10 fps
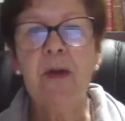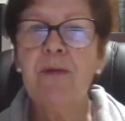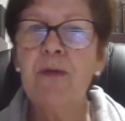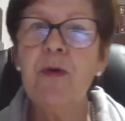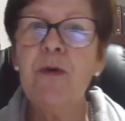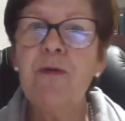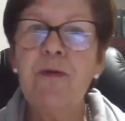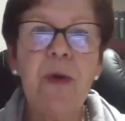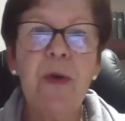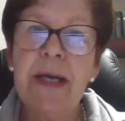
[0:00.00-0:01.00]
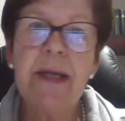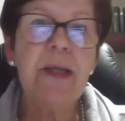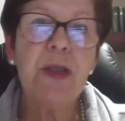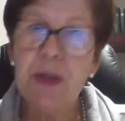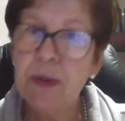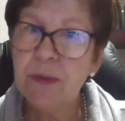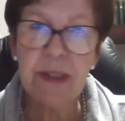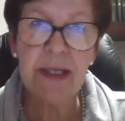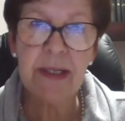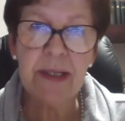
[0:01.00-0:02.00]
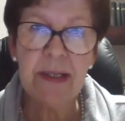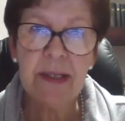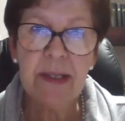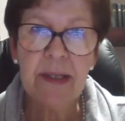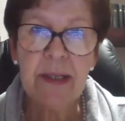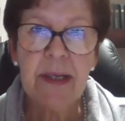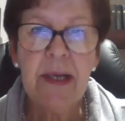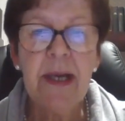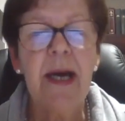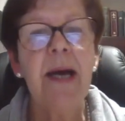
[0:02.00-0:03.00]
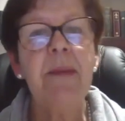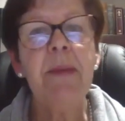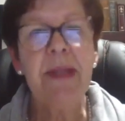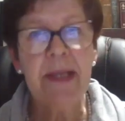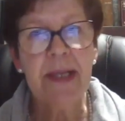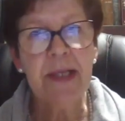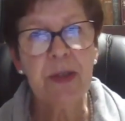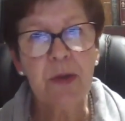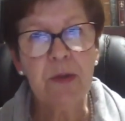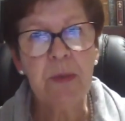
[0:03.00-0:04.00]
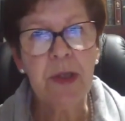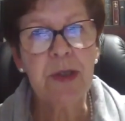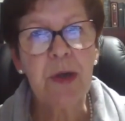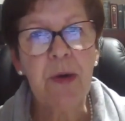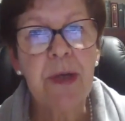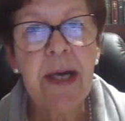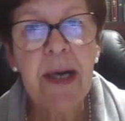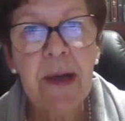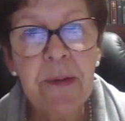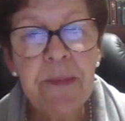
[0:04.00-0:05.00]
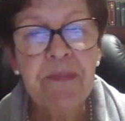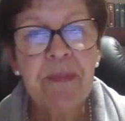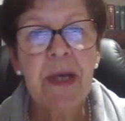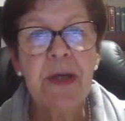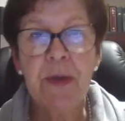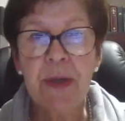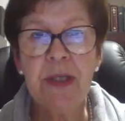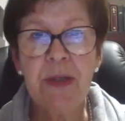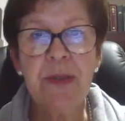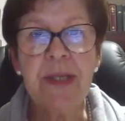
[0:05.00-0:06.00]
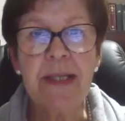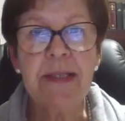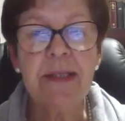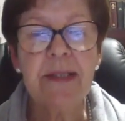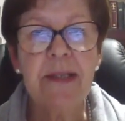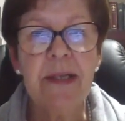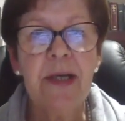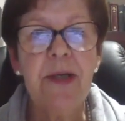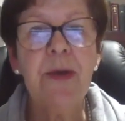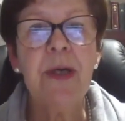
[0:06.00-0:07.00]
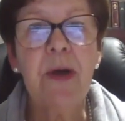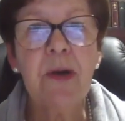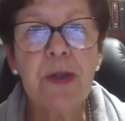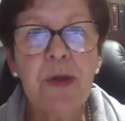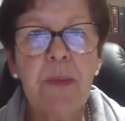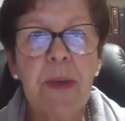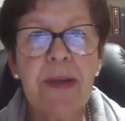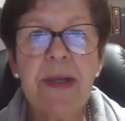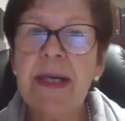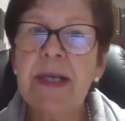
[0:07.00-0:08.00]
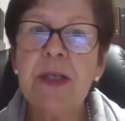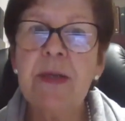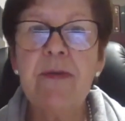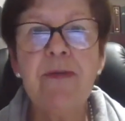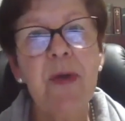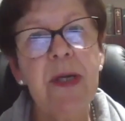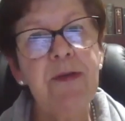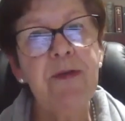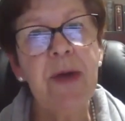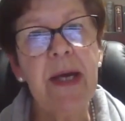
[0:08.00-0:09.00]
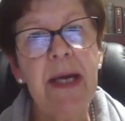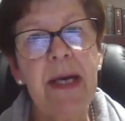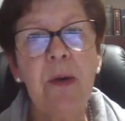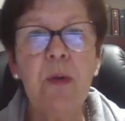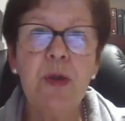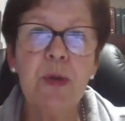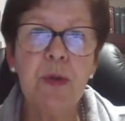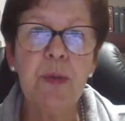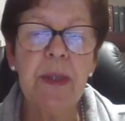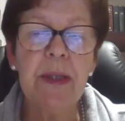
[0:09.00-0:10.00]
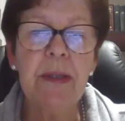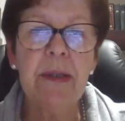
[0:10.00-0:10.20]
Vous voulez chanter? Um, and then they start with a song. Now, you can use that. You can ask your brother, Qu'est-ce que vous voulez faire aujourd'hui?